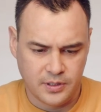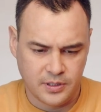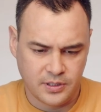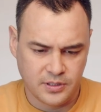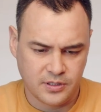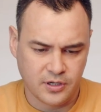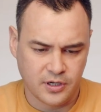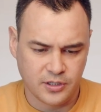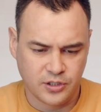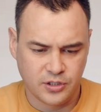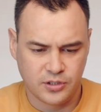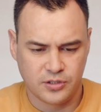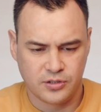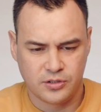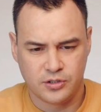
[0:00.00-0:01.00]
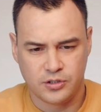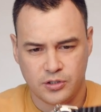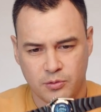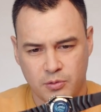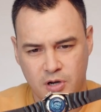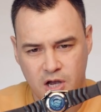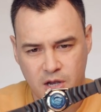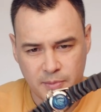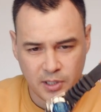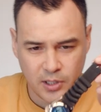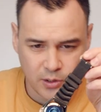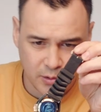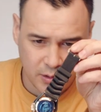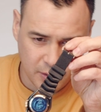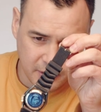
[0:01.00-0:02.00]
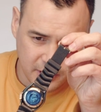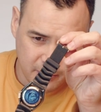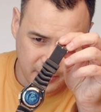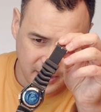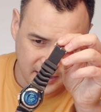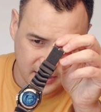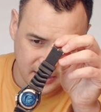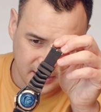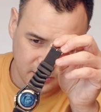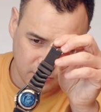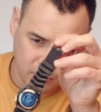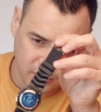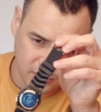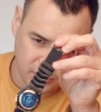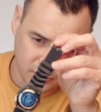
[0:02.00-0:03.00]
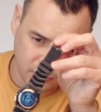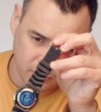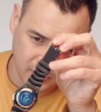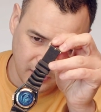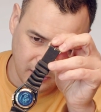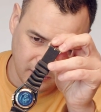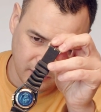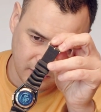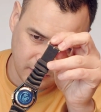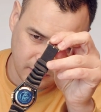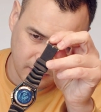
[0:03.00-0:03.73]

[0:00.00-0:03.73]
It's got a Tsunami logo on the back of this watch as well.